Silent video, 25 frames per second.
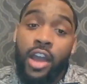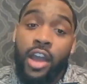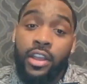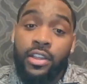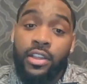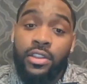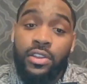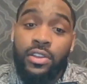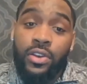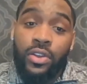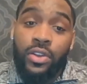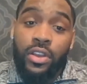
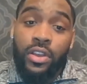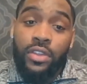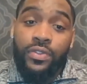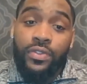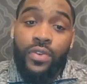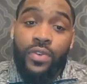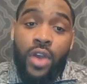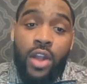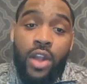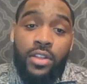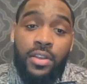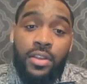students for
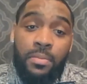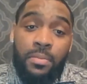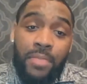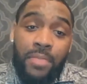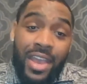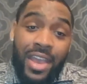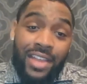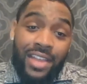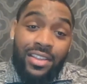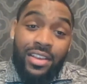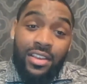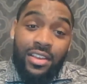our
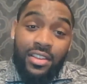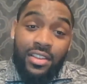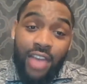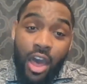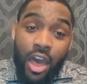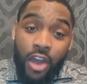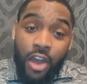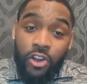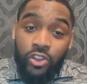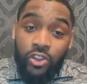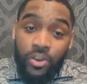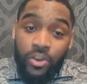domestic
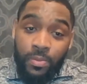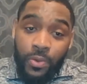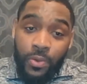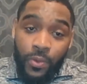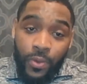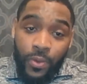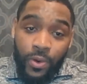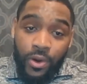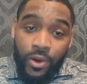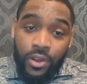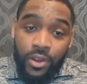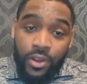scholarship
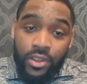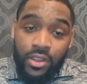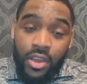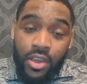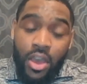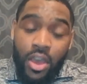awards,